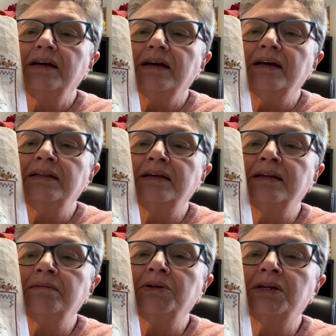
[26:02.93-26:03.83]
And then
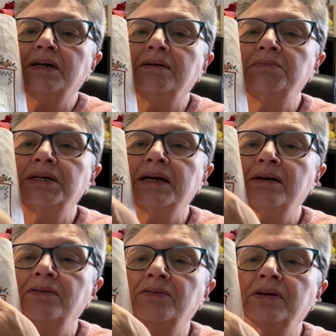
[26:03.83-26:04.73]
I'm going to come
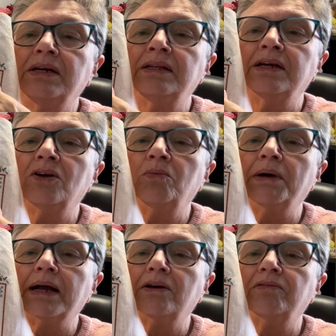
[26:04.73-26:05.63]
down and then go
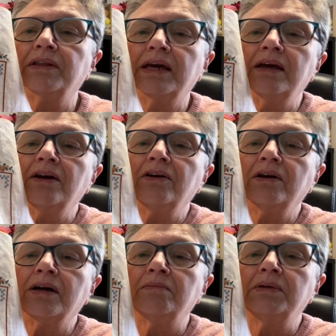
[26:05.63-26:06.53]
back over there,
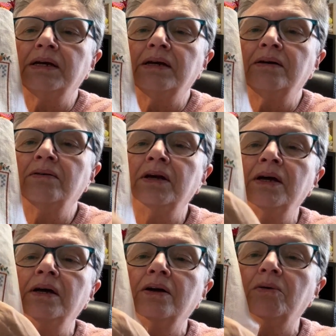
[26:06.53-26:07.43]
come down,
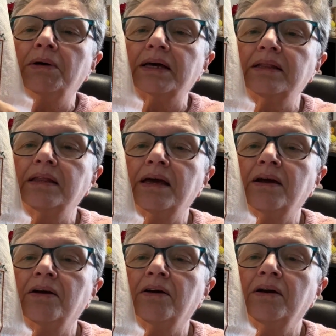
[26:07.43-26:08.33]
go back
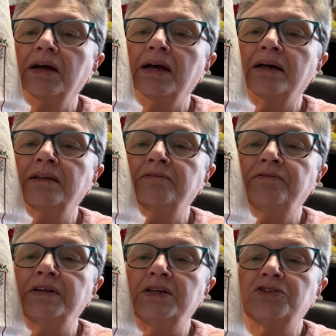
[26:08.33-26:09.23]
there, and then
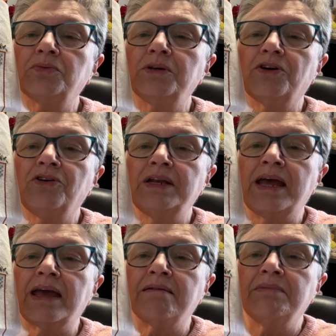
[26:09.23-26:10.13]
finish with our
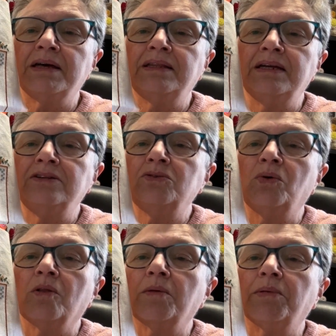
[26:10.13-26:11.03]
name and then do all
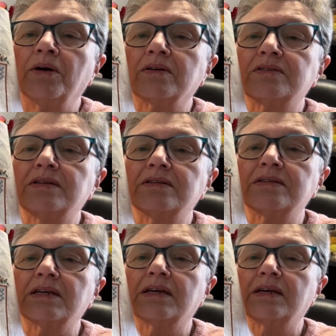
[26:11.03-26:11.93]
the boxes.
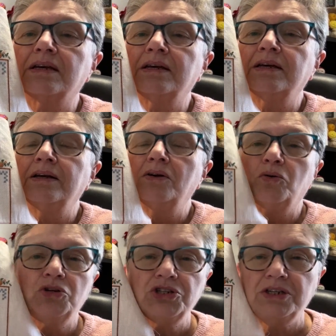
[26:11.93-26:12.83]

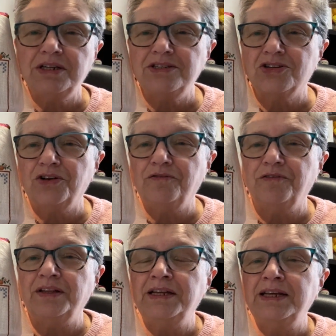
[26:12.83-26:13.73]
Or should I start
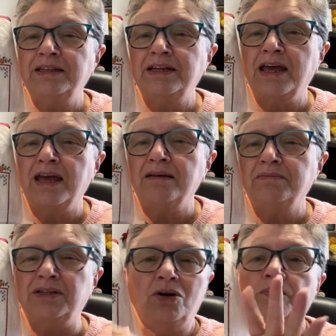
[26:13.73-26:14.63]
filling in the name?
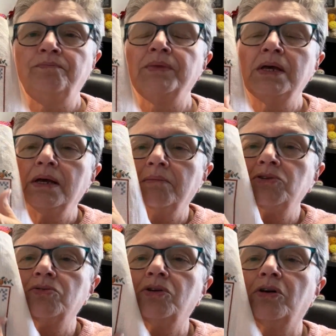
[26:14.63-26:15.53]
No, I'm going to
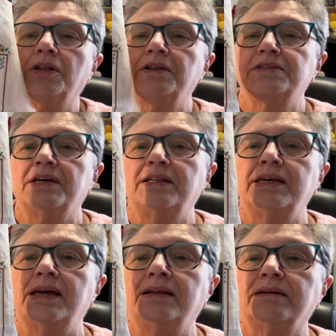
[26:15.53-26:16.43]
do it all at the
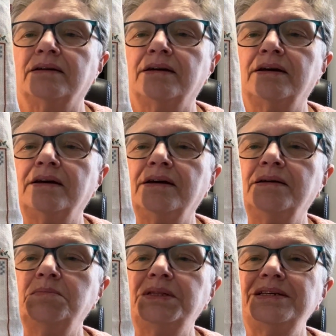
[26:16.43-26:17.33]
end.
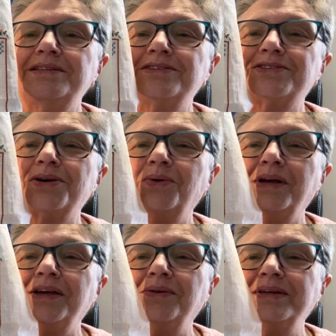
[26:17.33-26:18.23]
But this is so
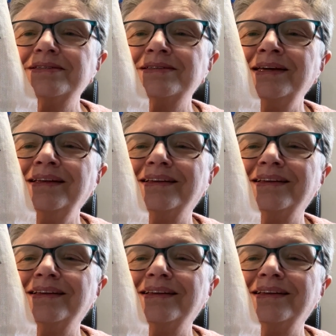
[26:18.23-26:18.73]
cute, isn't it?